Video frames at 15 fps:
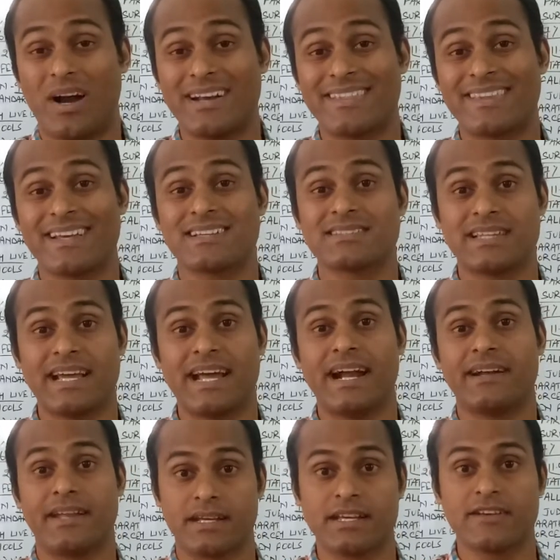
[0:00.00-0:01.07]
what thing they
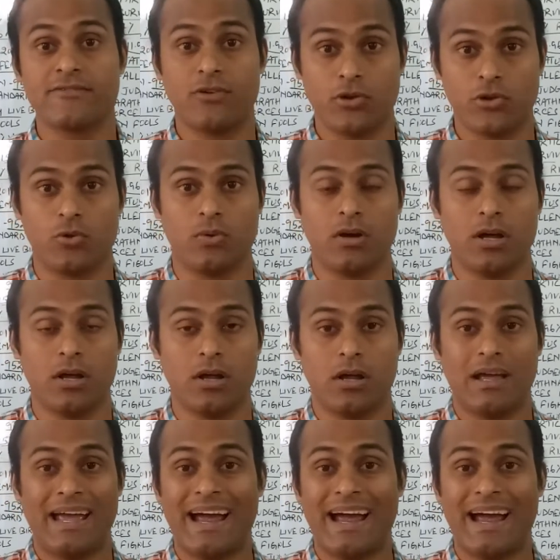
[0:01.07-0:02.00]
are taking for you.